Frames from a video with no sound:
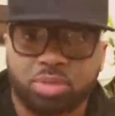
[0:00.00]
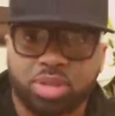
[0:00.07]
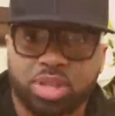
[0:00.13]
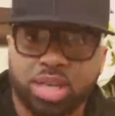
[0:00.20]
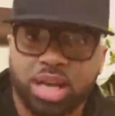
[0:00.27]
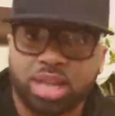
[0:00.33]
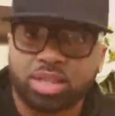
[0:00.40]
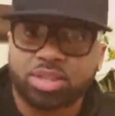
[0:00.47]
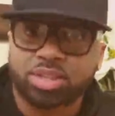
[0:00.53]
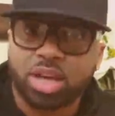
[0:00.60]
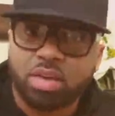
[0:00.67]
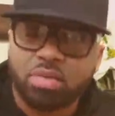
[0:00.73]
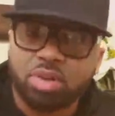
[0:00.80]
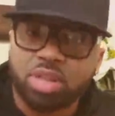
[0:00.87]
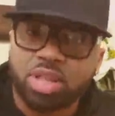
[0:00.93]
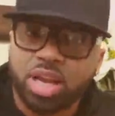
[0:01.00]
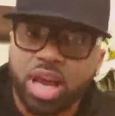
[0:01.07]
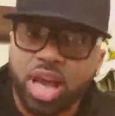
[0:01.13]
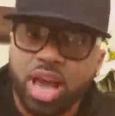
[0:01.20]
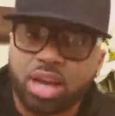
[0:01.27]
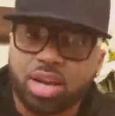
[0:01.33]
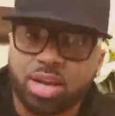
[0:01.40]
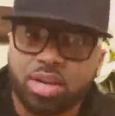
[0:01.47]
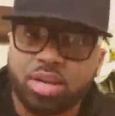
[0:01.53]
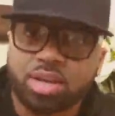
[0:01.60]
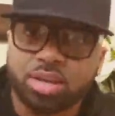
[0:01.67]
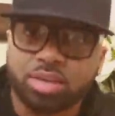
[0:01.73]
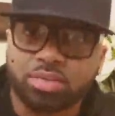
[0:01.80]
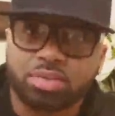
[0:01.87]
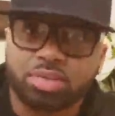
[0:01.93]
but then I discovered that I had
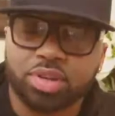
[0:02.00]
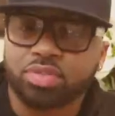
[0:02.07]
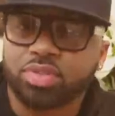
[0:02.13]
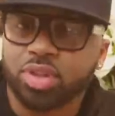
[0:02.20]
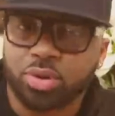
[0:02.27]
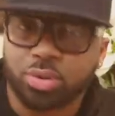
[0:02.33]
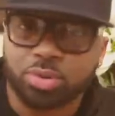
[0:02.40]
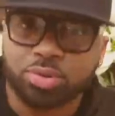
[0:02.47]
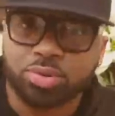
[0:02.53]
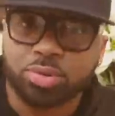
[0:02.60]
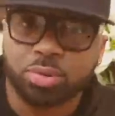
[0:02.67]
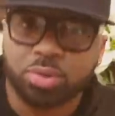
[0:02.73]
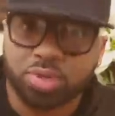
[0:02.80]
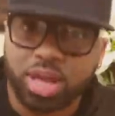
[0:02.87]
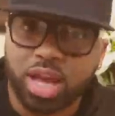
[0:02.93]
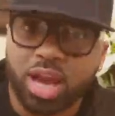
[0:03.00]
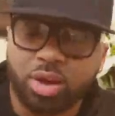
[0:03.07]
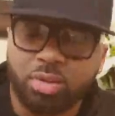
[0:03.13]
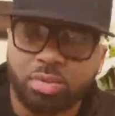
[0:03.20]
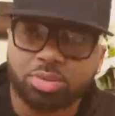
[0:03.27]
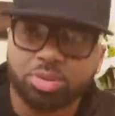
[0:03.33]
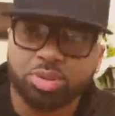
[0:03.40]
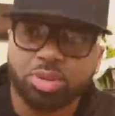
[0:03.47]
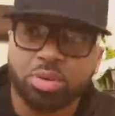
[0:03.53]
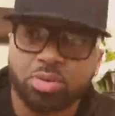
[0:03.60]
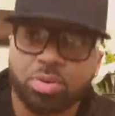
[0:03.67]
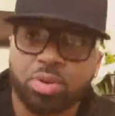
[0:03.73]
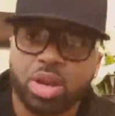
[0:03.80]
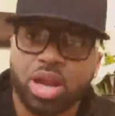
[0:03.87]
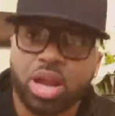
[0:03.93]
enough of those on the album, so